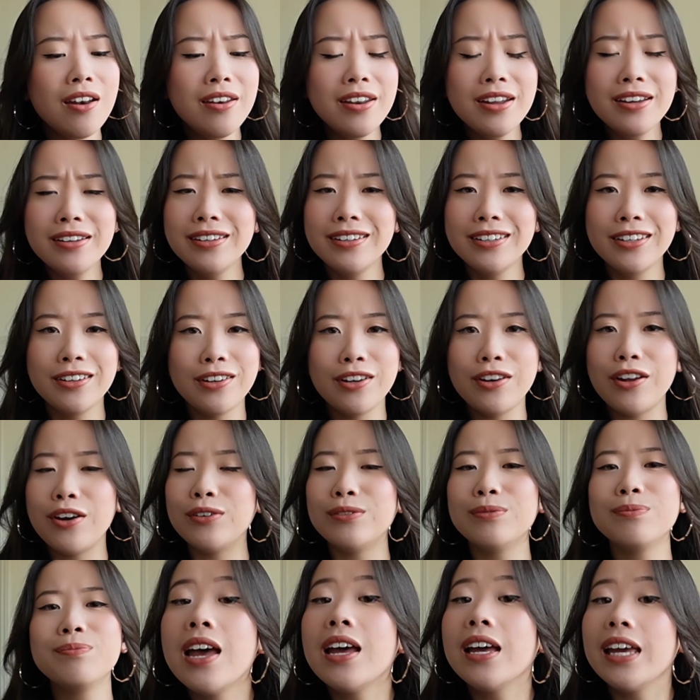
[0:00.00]

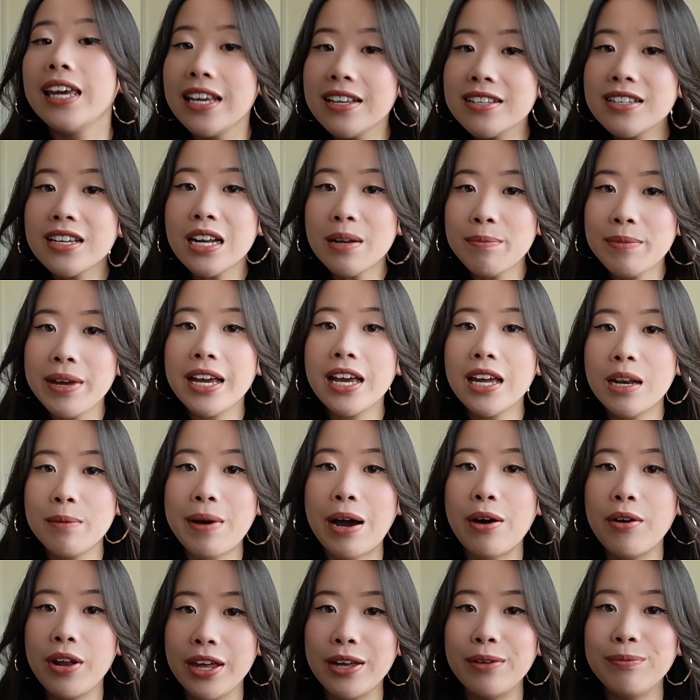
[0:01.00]
no. He's gonna make it
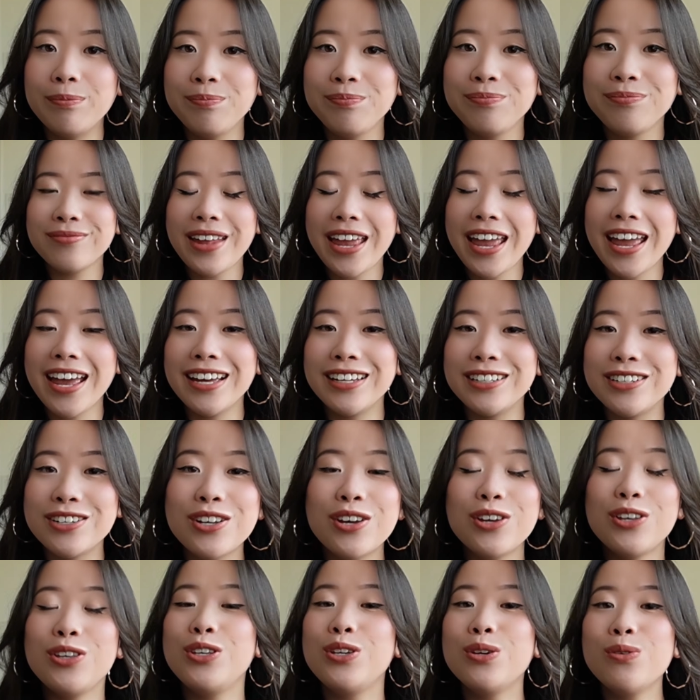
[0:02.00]
about him. And
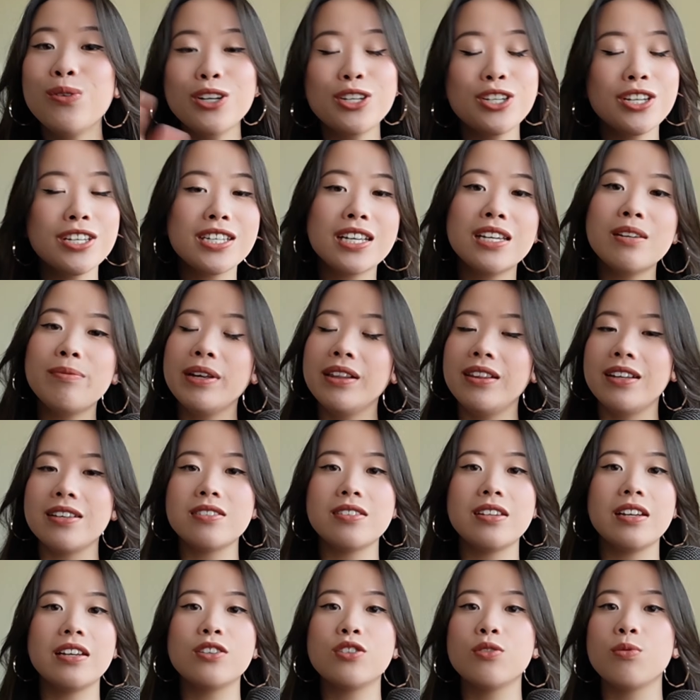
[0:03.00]
you are just gonna be
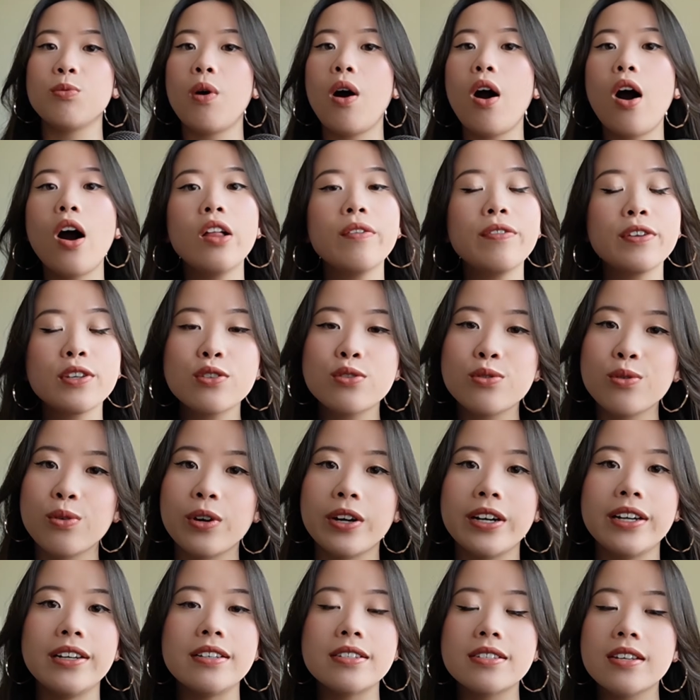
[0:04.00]
listening to all of his
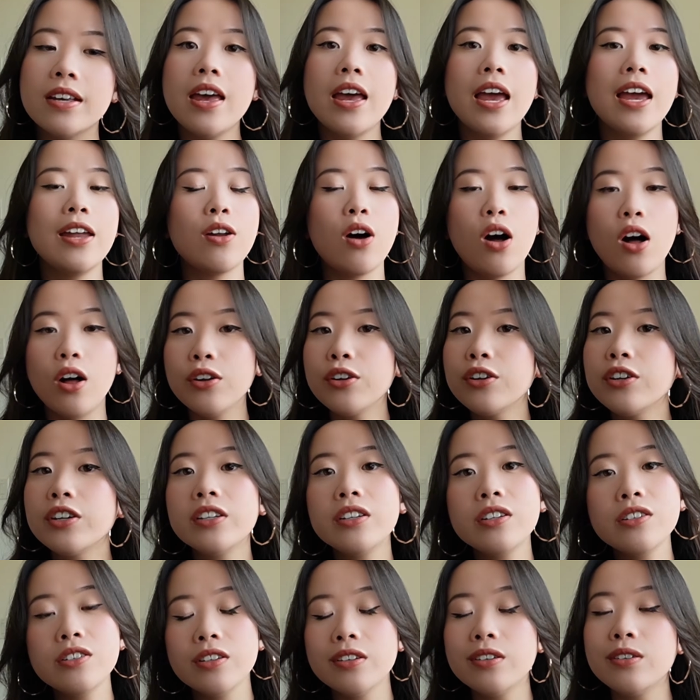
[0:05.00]
stories, and all you're
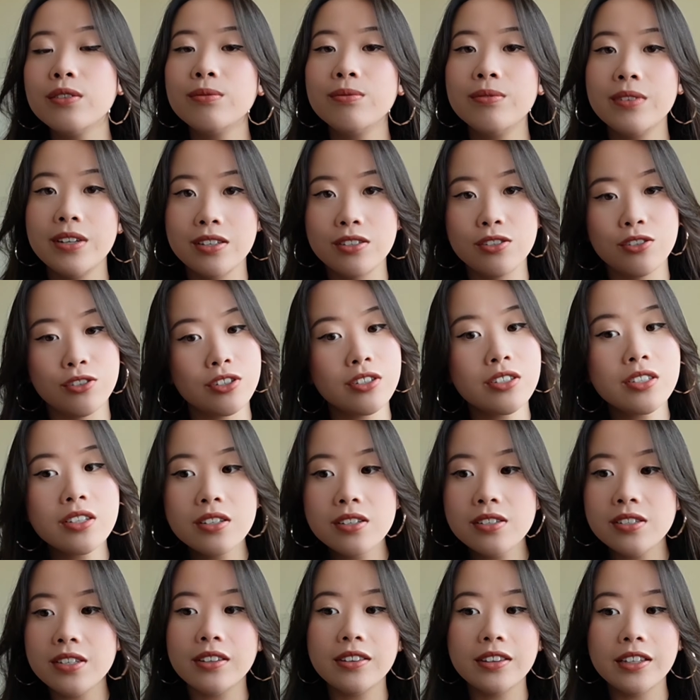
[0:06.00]
gonna do is you're just
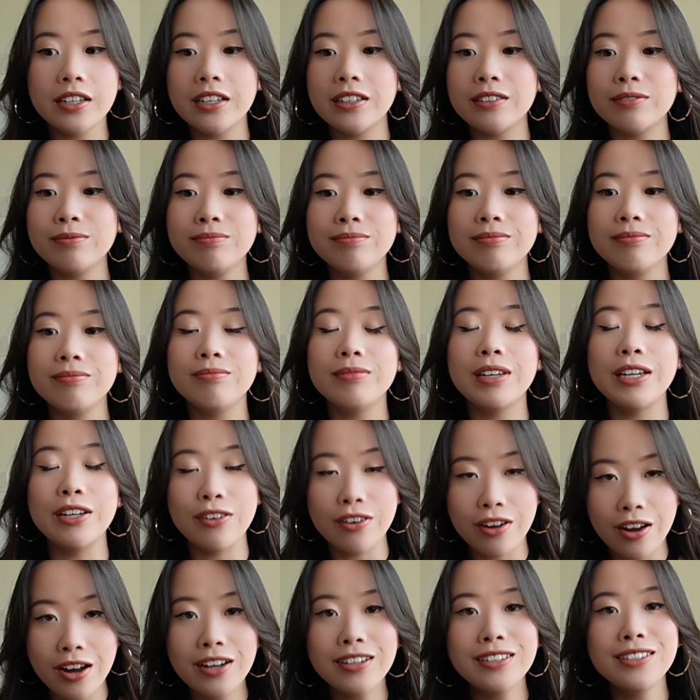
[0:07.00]
gonna sit there and
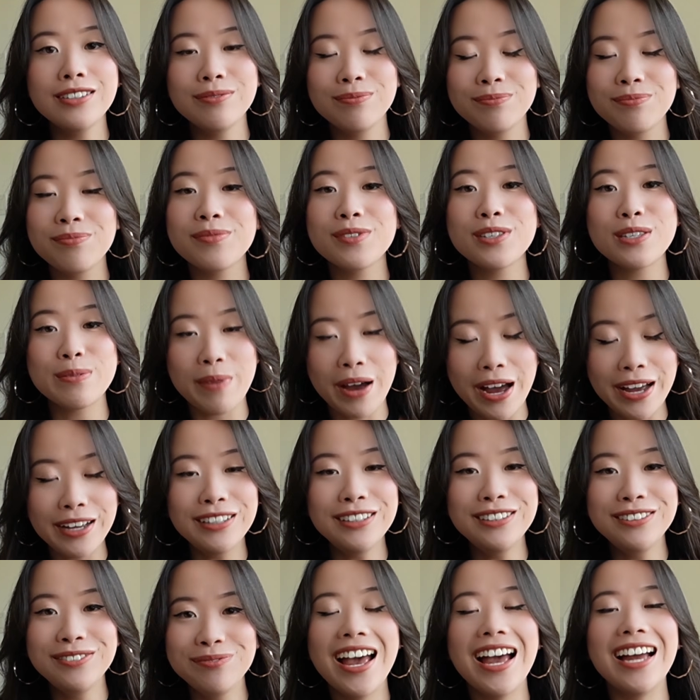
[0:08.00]
nod,
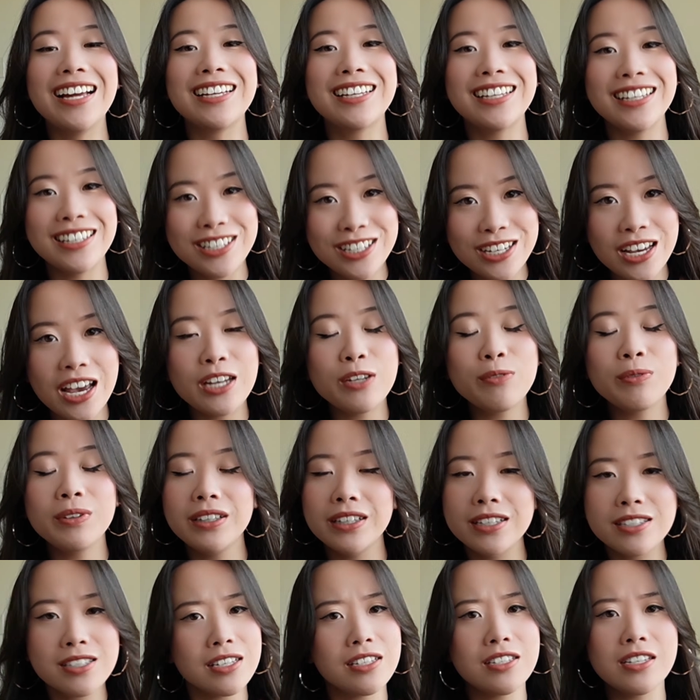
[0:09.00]
smile, and continue to
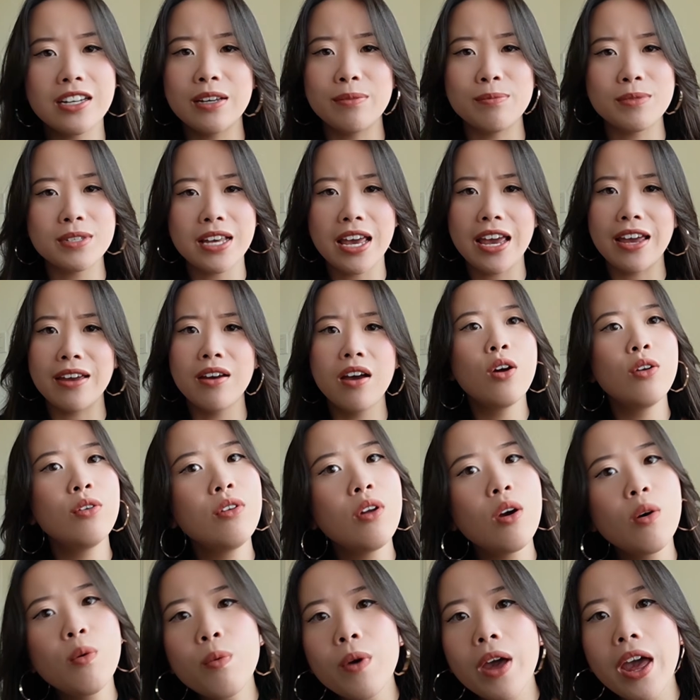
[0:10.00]
listen to him say,
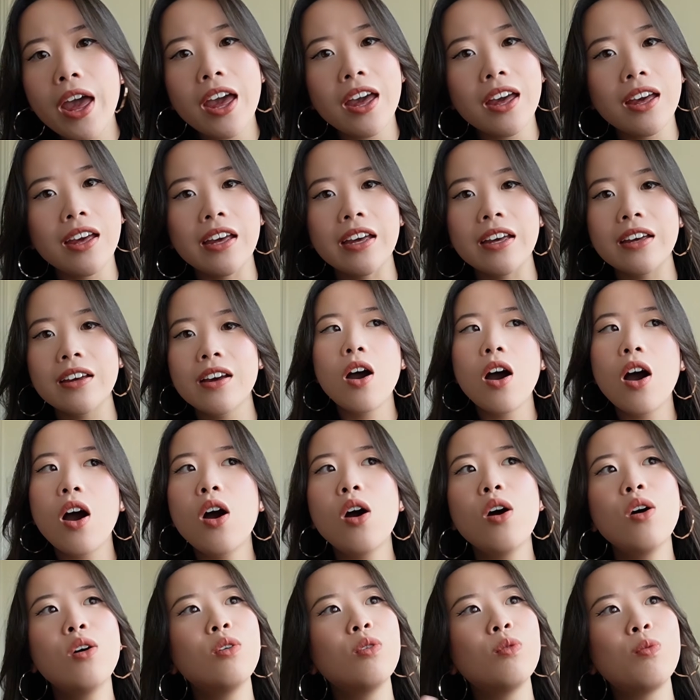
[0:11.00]
no way,
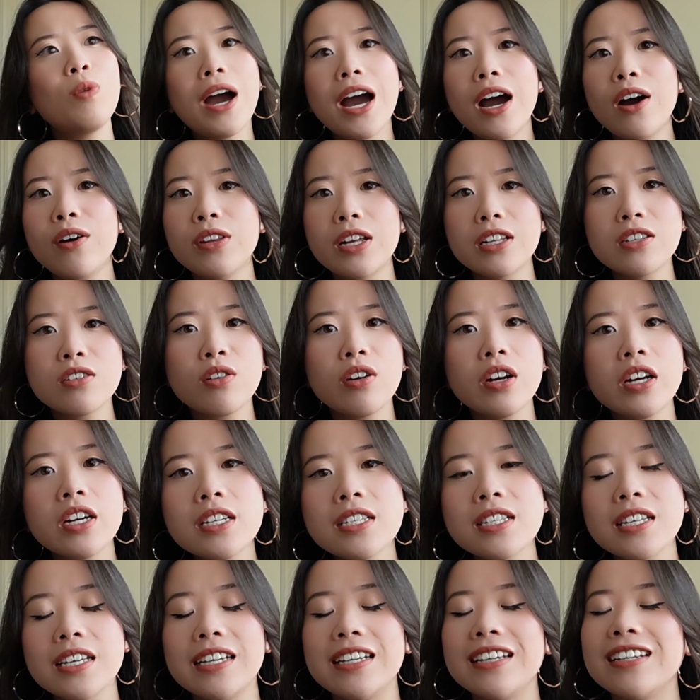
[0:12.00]
oh wow, that's
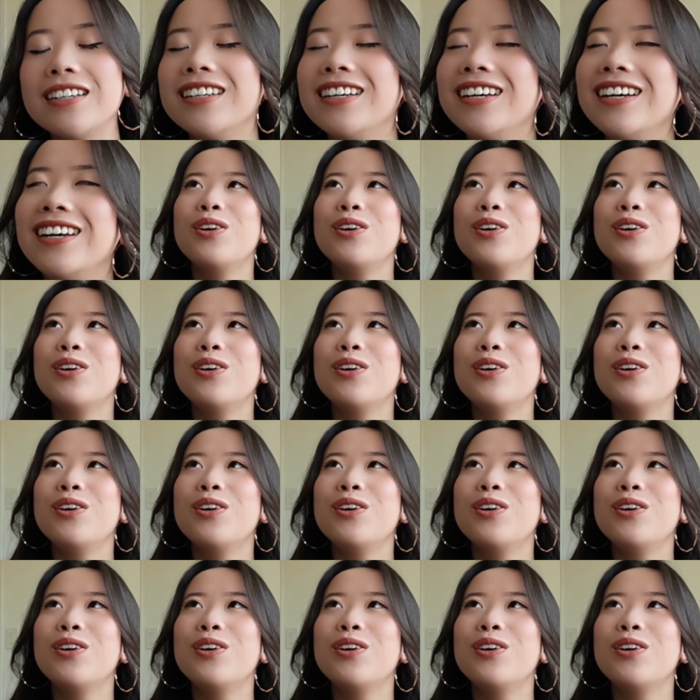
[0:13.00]
crazy.